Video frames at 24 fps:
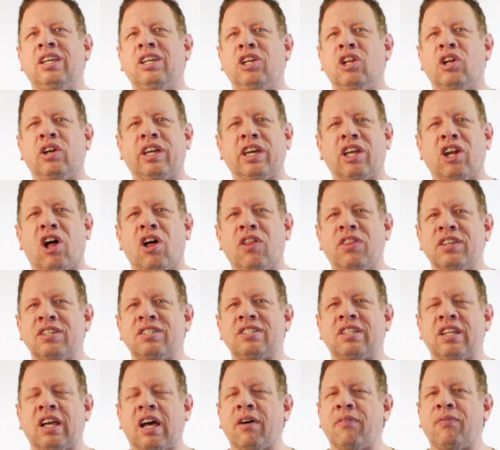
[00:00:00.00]
you know, get all this
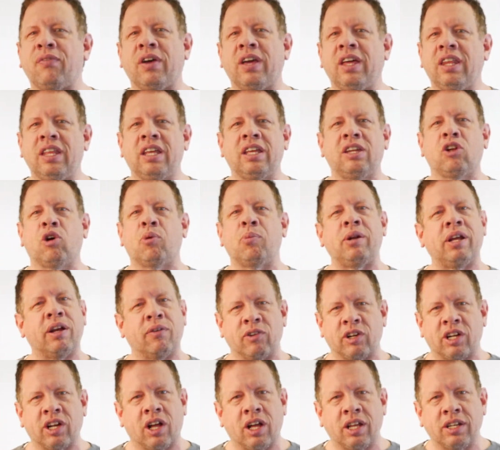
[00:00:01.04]
stuff, and then nobody
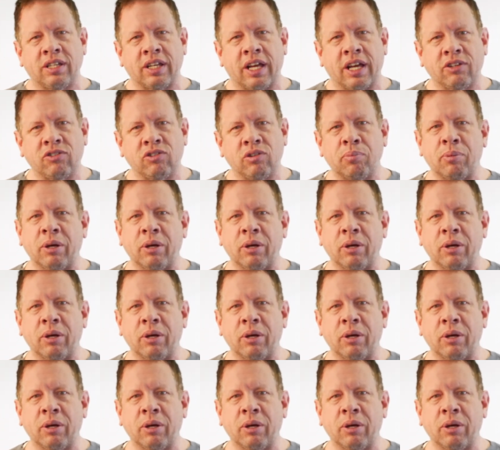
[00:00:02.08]
ever contacts you.